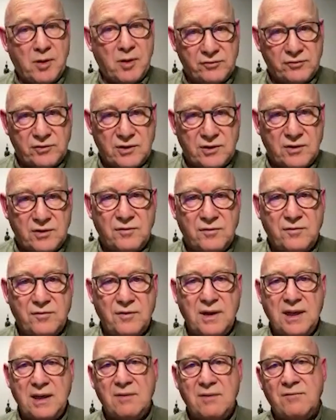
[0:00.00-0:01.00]

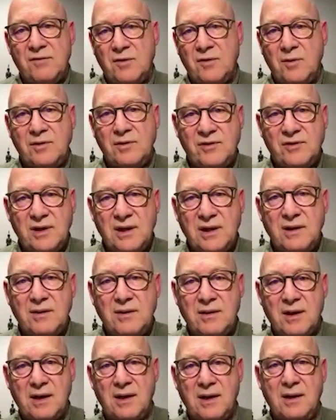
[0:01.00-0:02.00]
positively
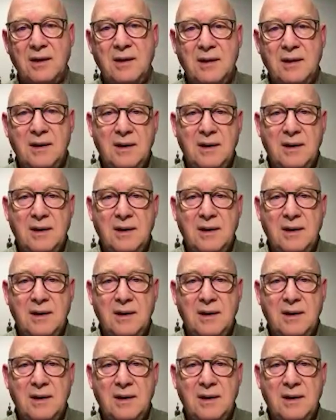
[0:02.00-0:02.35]
influencing the